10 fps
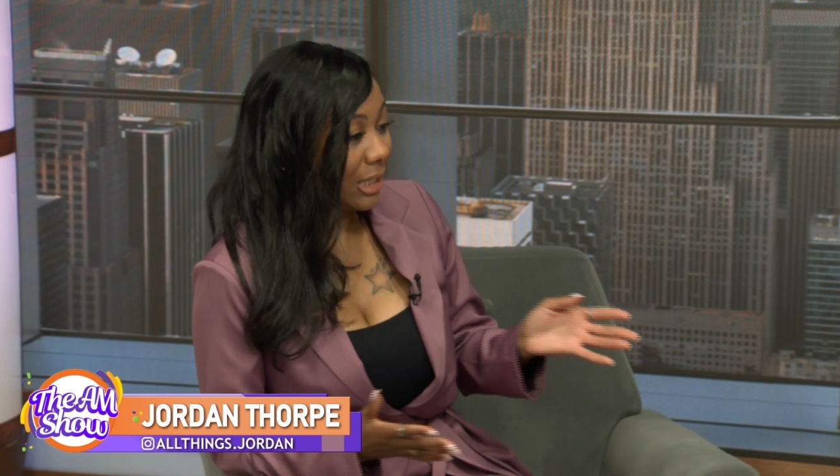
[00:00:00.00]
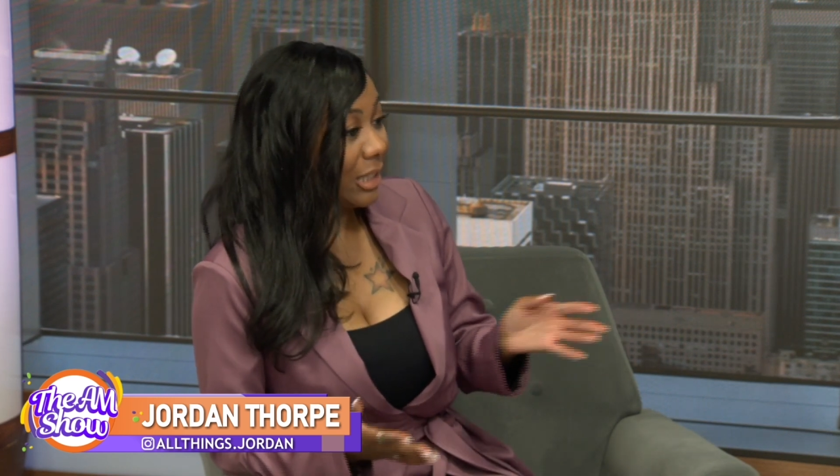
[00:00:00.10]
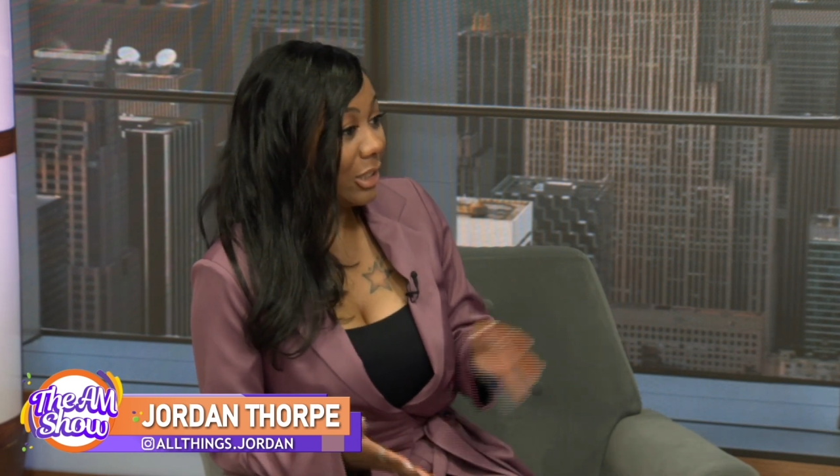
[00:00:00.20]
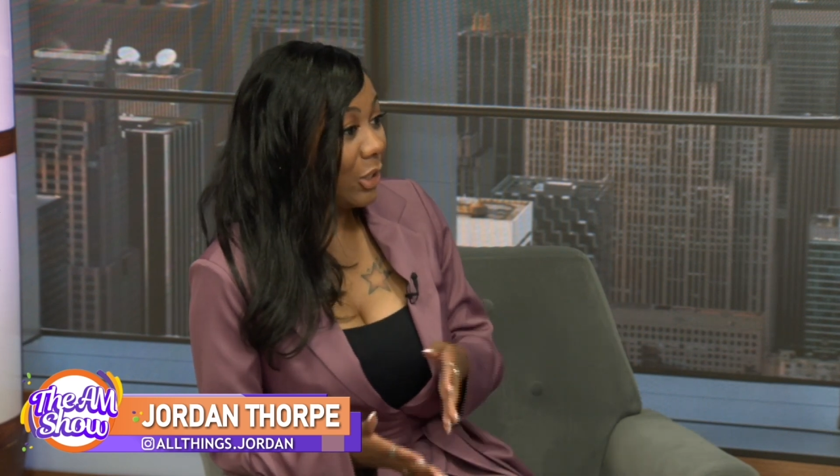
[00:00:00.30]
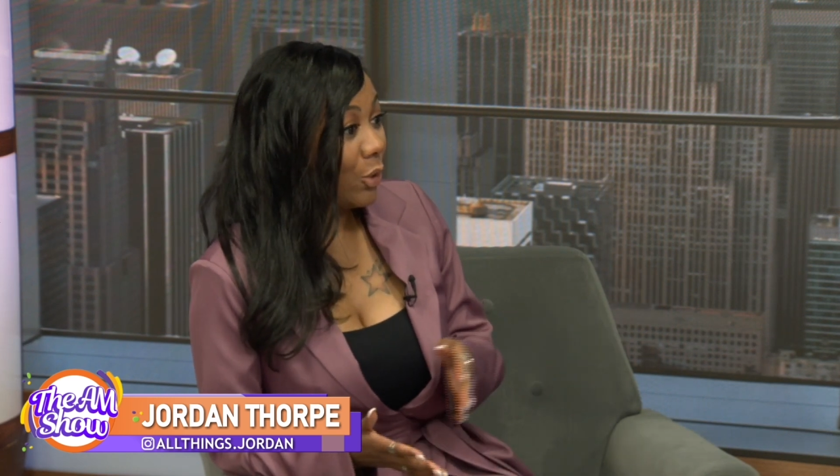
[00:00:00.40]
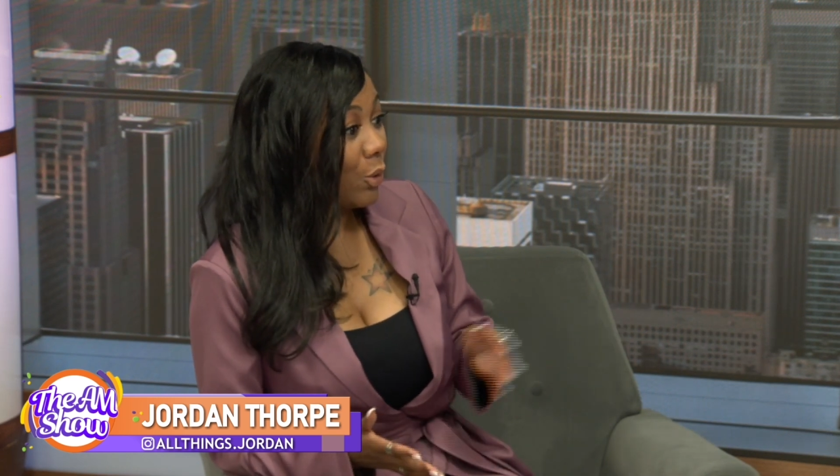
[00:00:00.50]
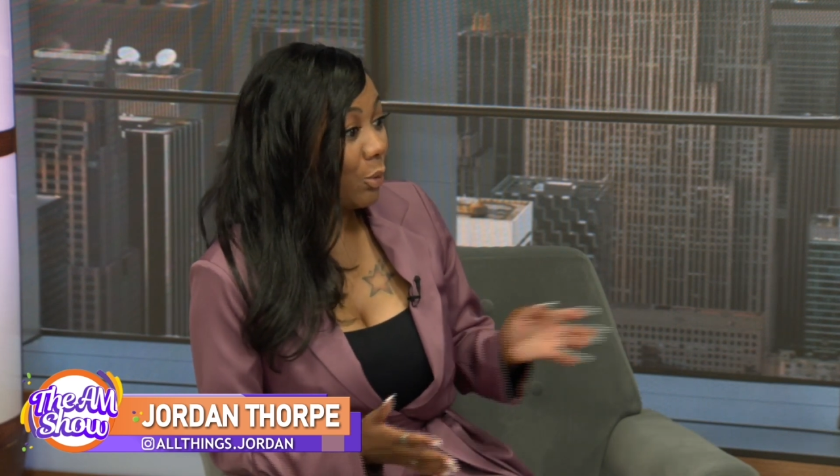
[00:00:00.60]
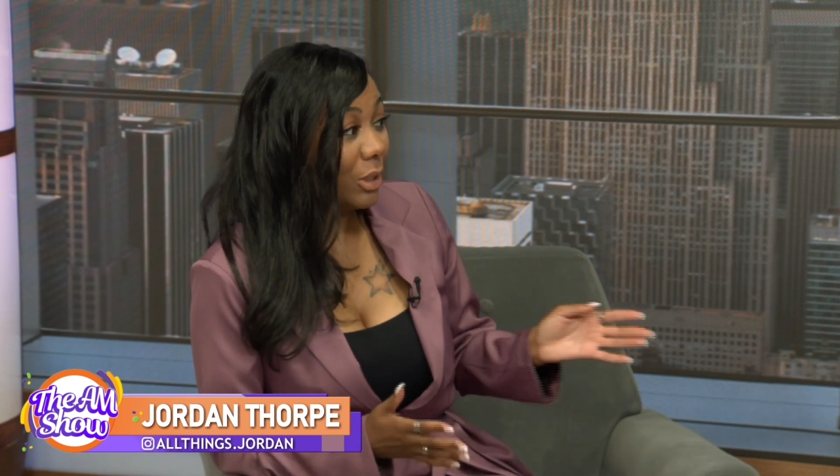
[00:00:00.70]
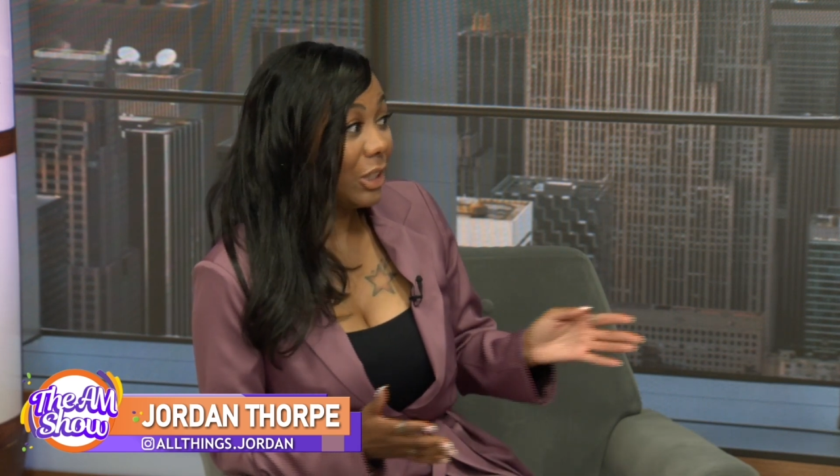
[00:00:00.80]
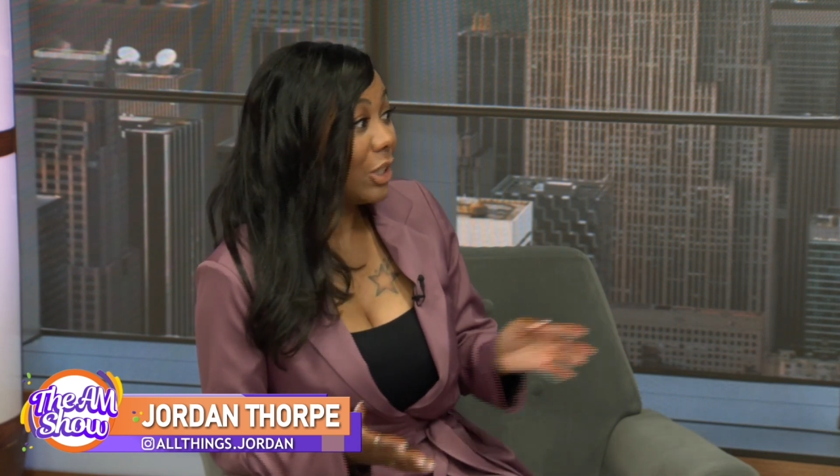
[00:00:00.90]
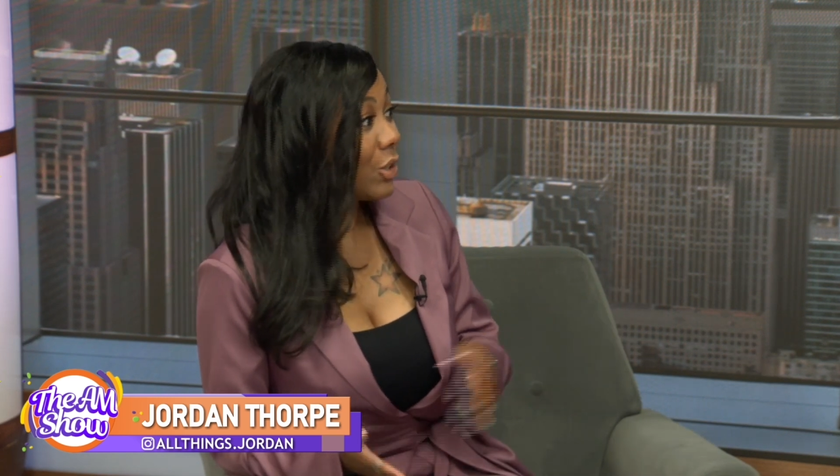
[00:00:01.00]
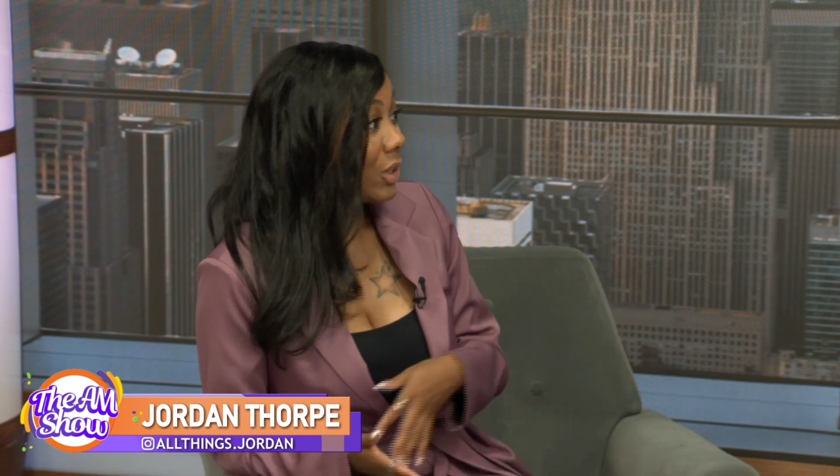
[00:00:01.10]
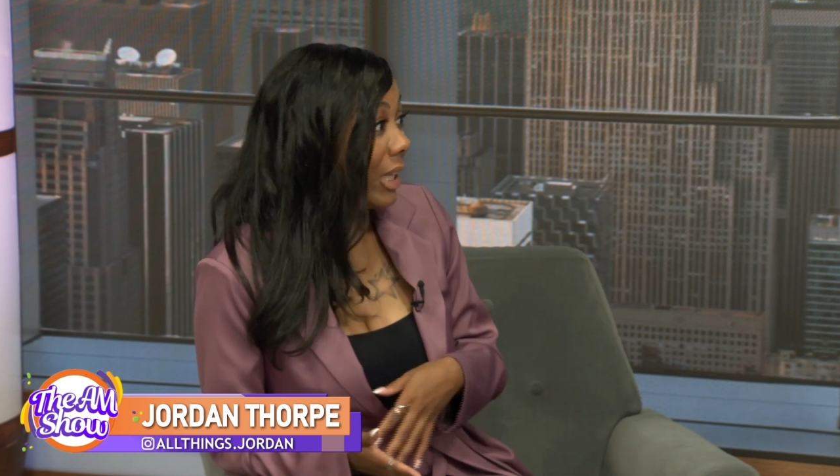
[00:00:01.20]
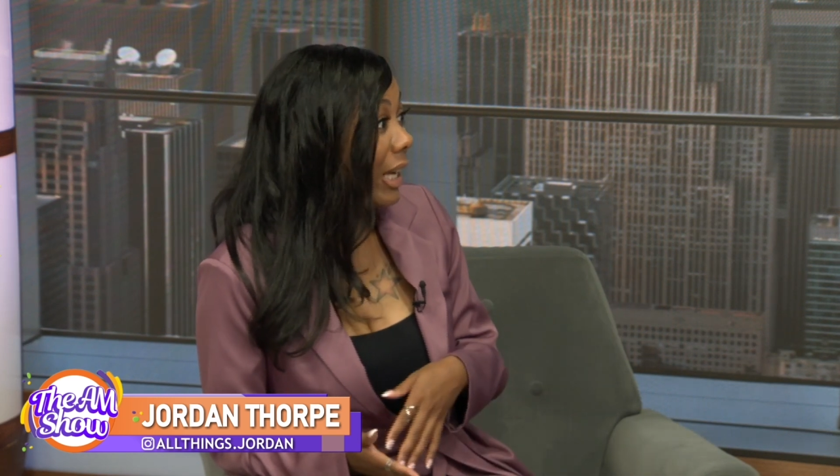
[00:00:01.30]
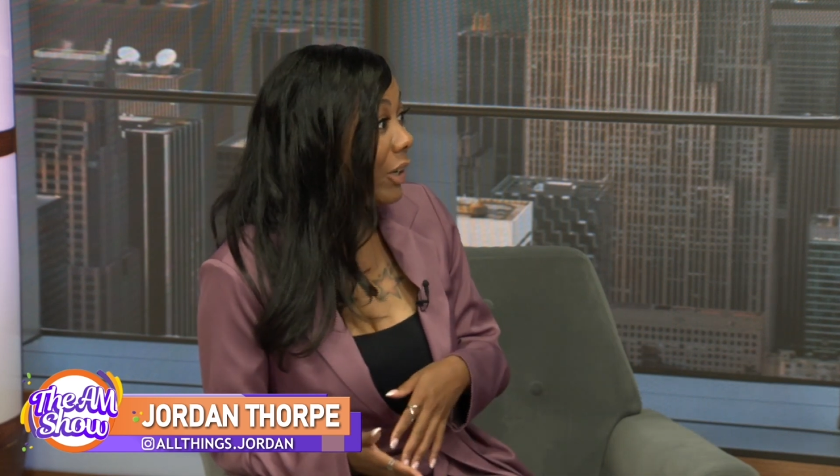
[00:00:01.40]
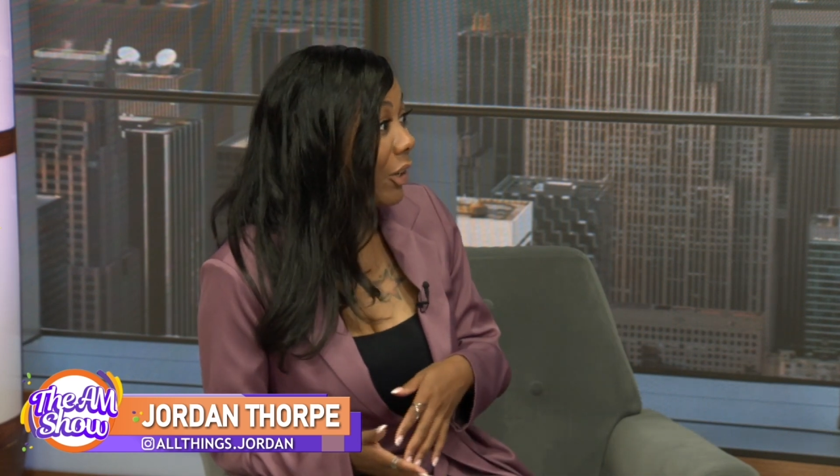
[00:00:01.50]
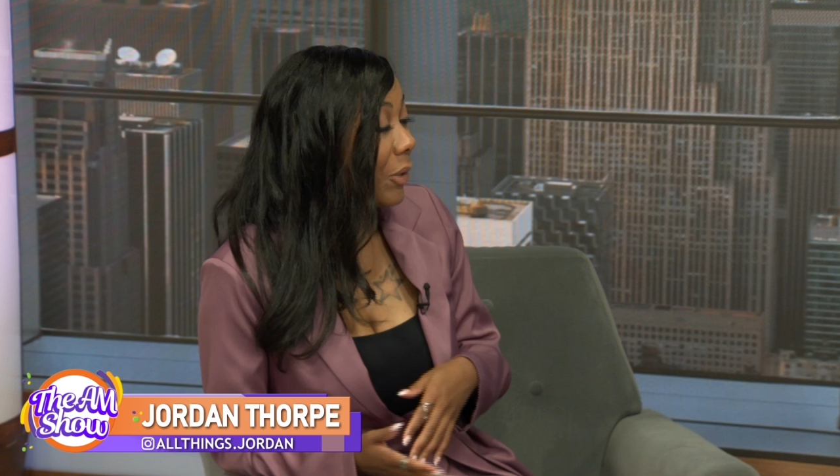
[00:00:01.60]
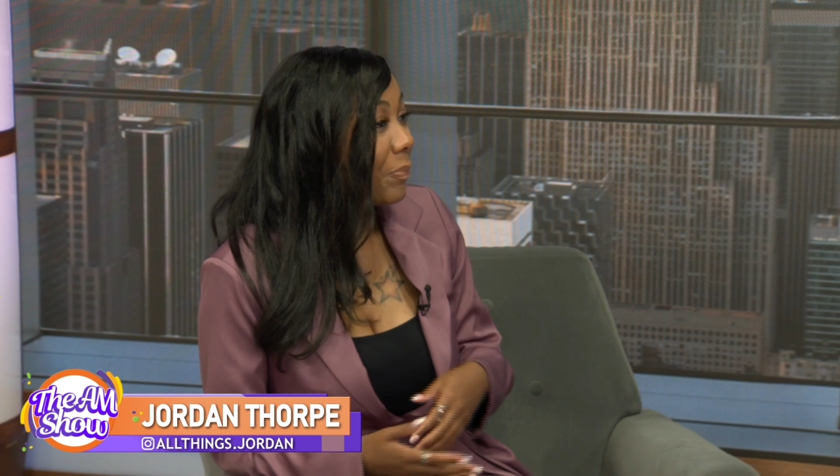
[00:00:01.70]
until years later.